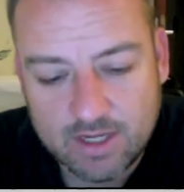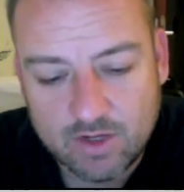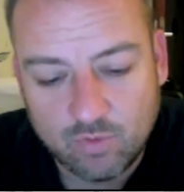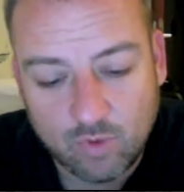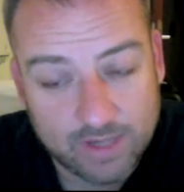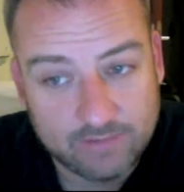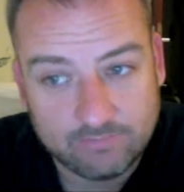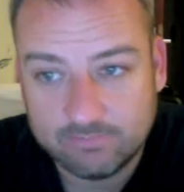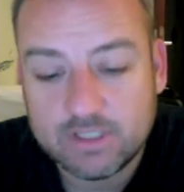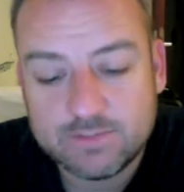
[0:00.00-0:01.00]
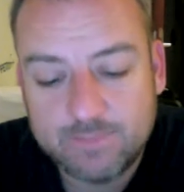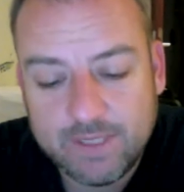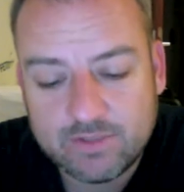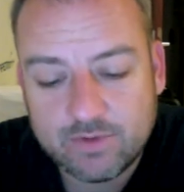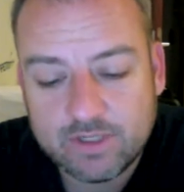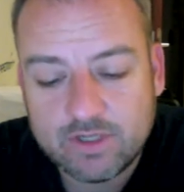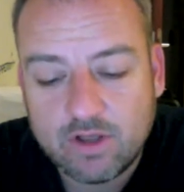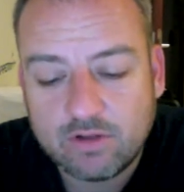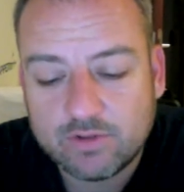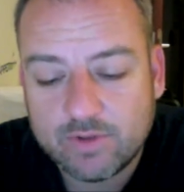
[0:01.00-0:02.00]
1. Speak to an
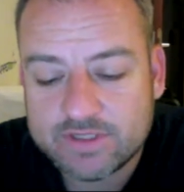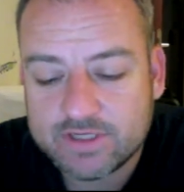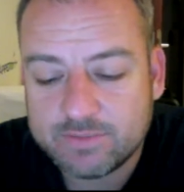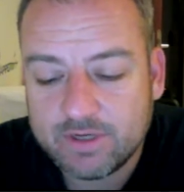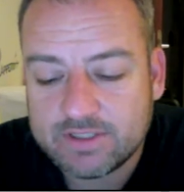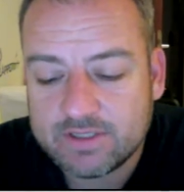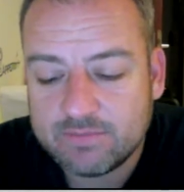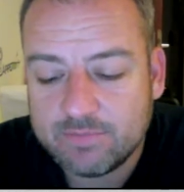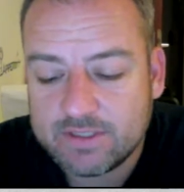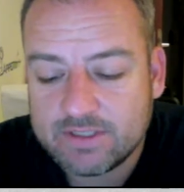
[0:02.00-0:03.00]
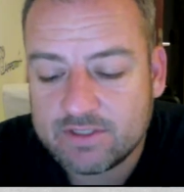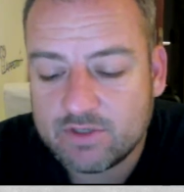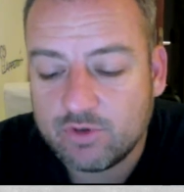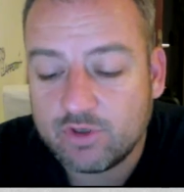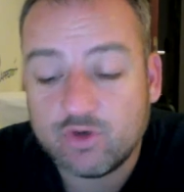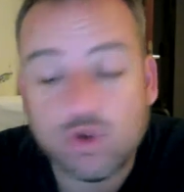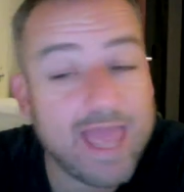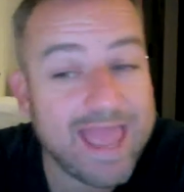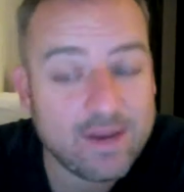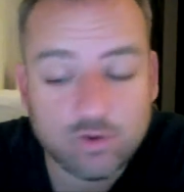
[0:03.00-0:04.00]
adult who has experience in business
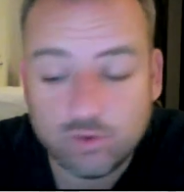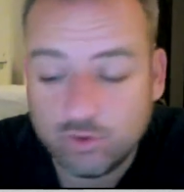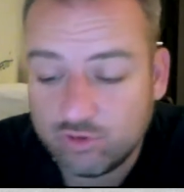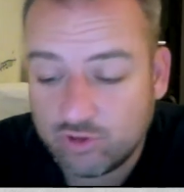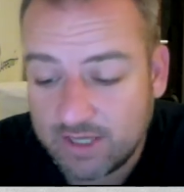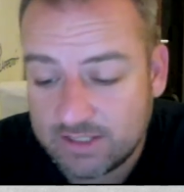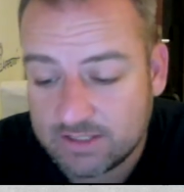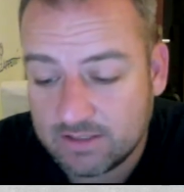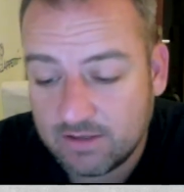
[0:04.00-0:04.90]
and who you trust,